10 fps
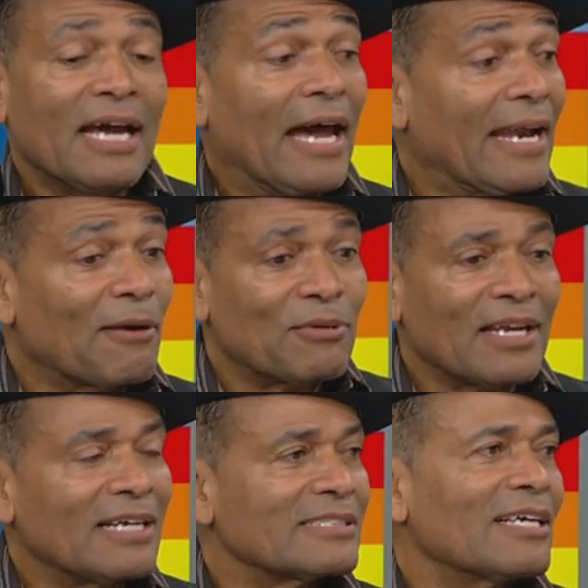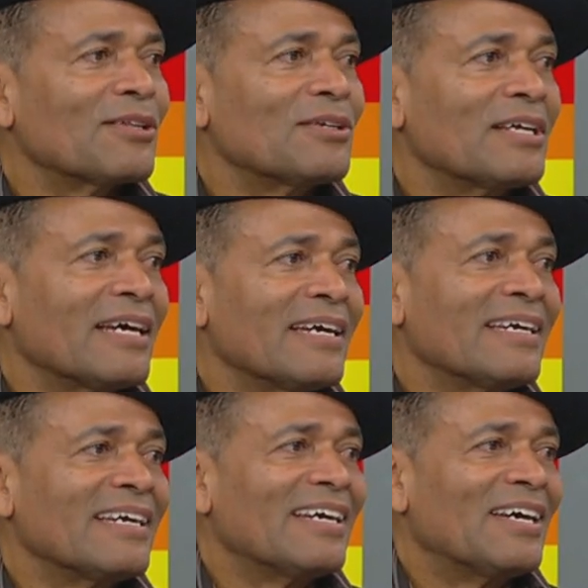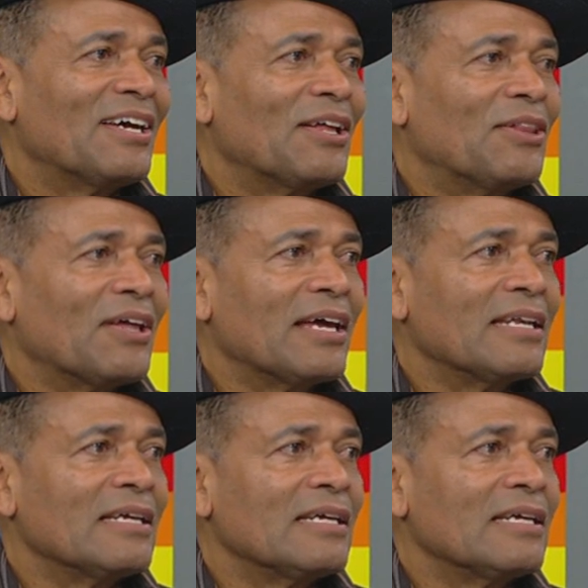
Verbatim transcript: And I realized the other day that